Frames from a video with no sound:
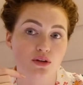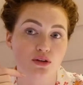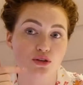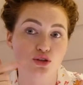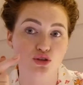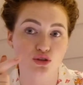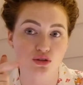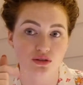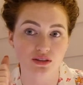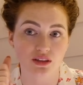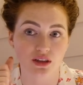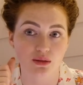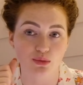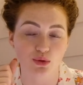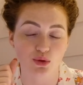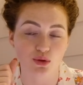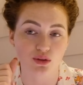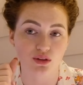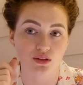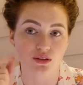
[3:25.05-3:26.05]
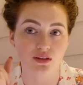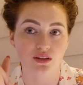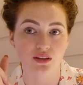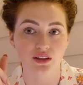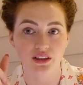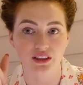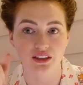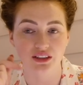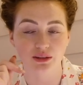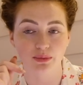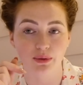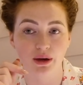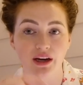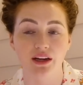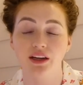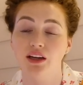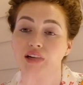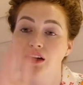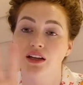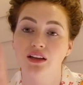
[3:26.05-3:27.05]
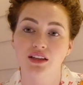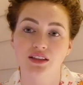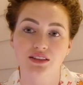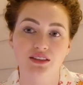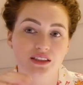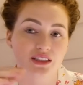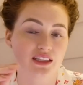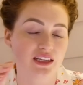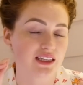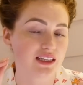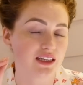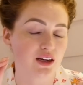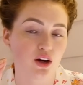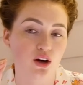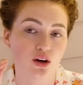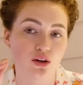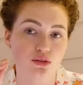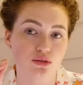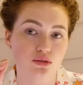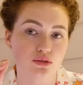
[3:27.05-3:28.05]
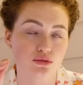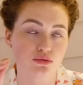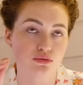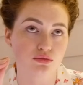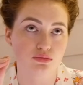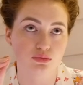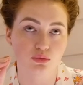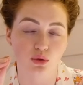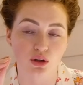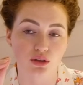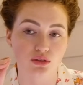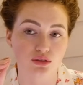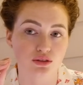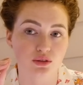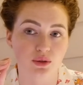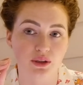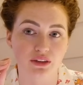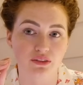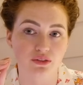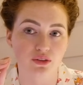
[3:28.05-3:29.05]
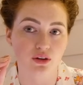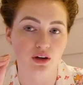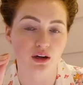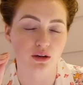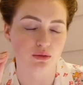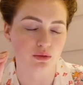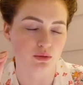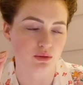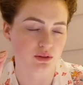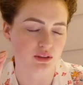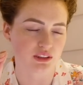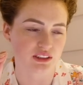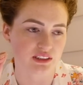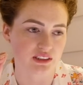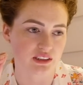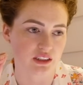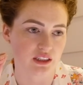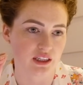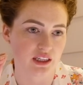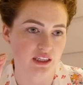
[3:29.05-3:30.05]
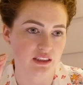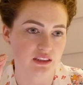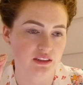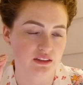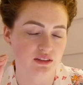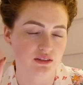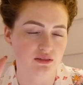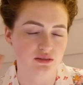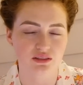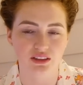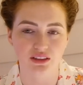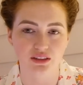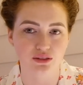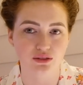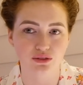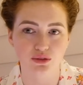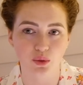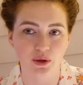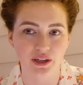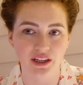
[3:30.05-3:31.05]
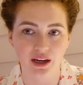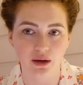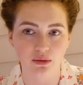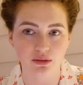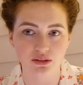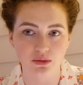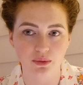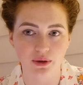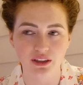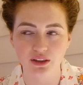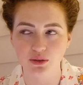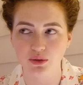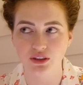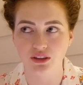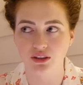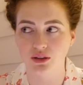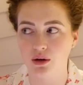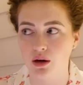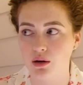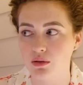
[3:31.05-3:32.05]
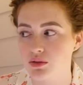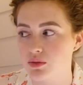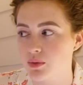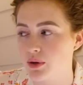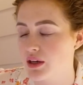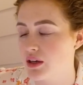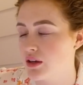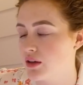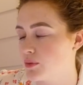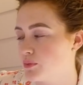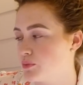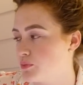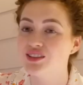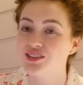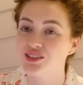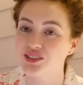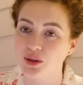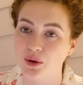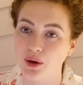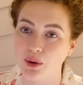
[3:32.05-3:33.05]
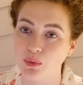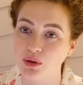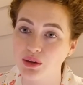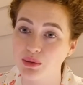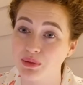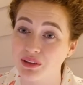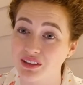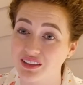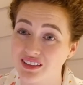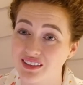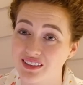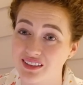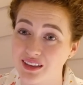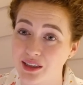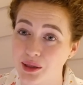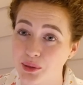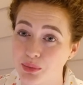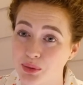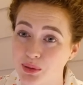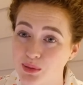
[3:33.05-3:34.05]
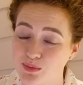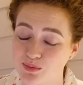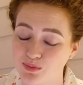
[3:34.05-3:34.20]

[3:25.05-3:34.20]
Sunday morning in Dubai. That's nearly a whole, what, 24 hours, what is that, 8? Like 20 hours awake, 22 hours awake. So I want a bit of sleep.